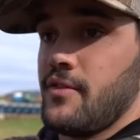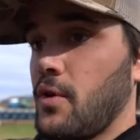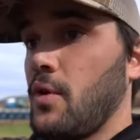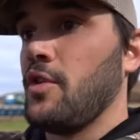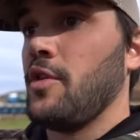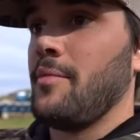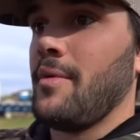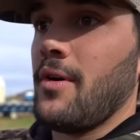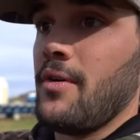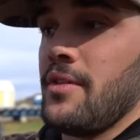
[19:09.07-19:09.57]
throwing
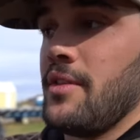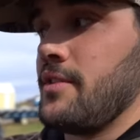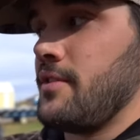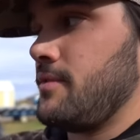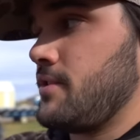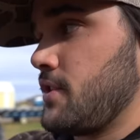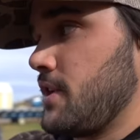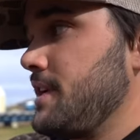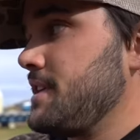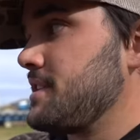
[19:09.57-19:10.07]
the boat in the
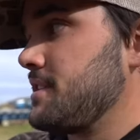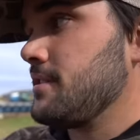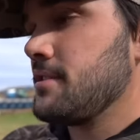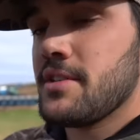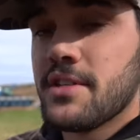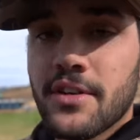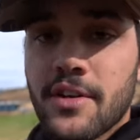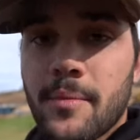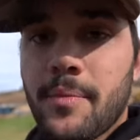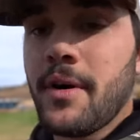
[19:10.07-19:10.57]
trees and
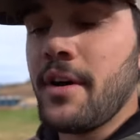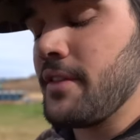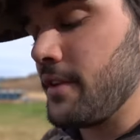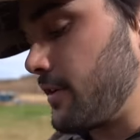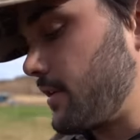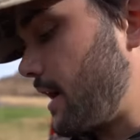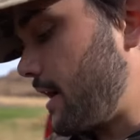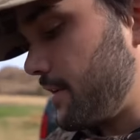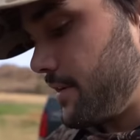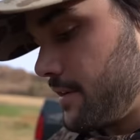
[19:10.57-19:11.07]
stood up on the
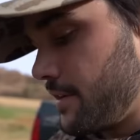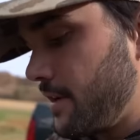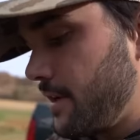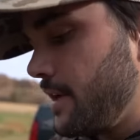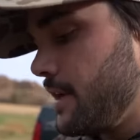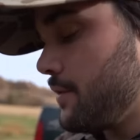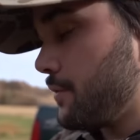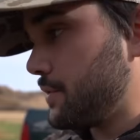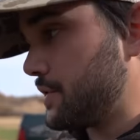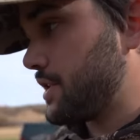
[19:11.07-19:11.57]
ground, and
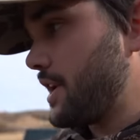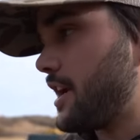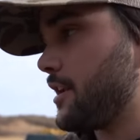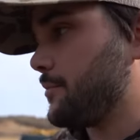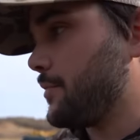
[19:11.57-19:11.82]
we shot a